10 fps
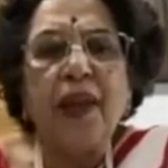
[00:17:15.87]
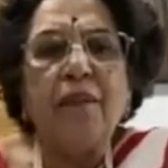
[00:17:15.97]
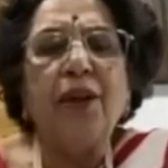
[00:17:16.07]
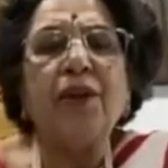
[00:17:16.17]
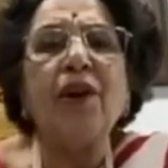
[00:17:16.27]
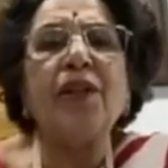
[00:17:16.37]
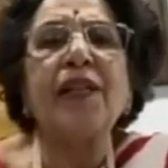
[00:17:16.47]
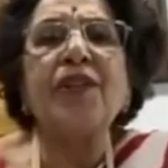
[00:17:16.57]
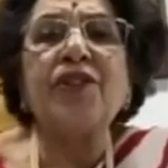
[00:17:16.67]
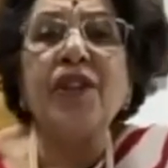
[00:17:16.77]
because our
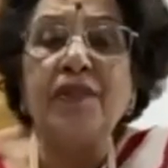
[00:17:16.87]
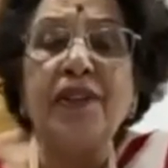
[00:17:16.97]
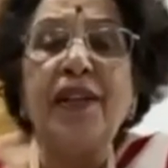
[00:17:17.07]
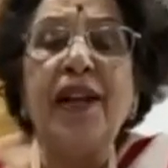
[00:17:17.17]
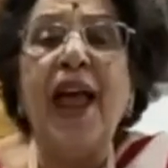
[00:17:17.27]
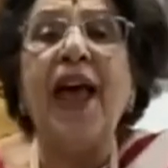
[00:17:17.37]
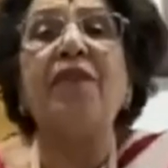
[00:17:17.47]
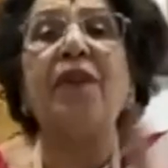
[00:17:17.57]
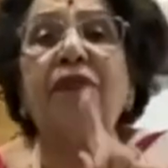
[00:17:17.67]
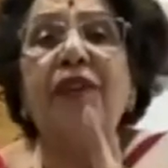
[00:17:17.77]
children have
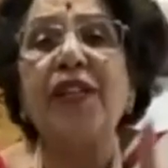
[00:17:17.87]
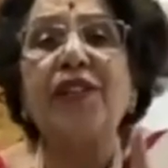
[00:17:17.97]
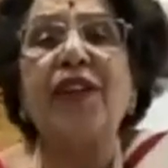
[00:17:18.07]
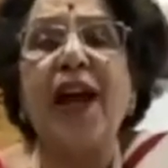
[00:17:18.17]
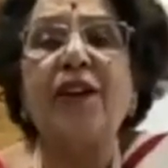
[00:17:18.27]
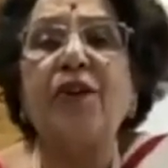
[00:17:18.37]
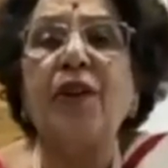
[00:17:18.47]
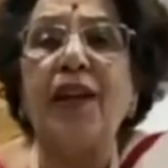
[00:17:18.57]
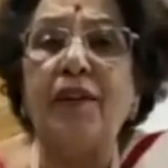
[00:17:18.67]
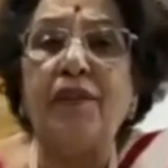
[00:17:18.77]
the first right to
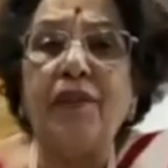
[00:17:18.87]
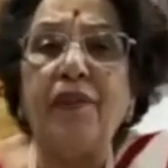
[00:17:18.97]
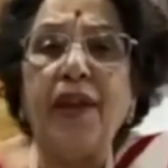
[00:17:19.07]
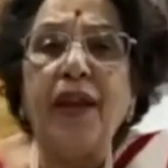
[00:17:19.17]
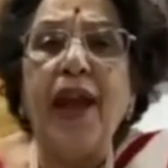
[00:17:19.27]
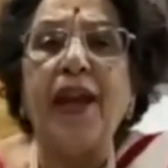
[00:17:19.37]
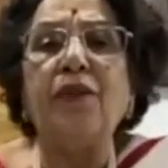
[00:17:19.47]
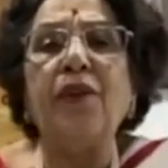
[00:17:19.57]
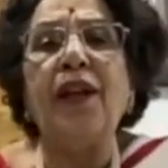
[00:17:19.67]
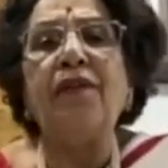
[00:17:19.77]
live and to
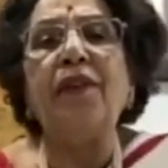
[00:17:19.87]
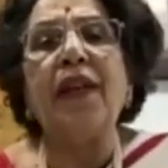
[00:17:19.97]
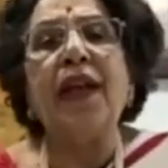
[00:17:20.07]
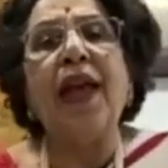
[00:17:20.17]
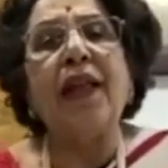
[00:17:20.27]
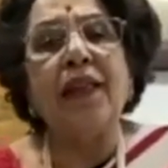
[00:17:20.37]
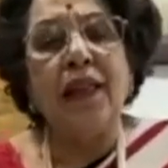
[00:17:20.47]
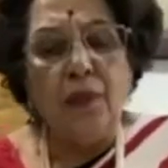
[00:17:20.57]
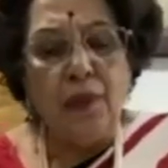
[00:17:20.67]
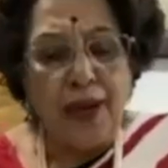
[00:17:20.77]
live in a
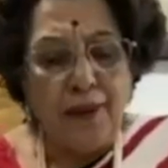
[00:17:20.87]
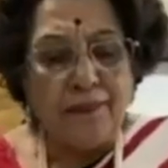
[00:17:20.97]
healthy way.